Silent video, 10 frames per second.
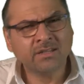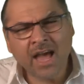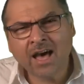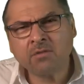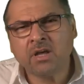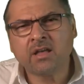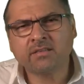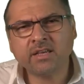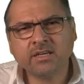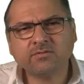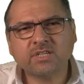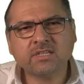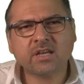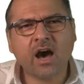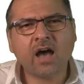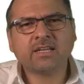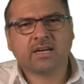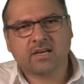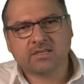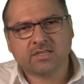Now, think of these other
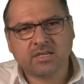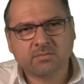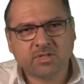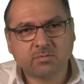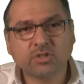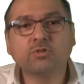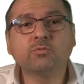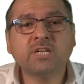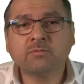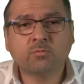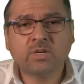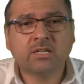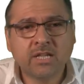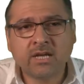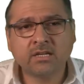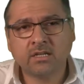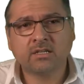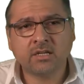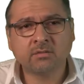concepts which we'll learn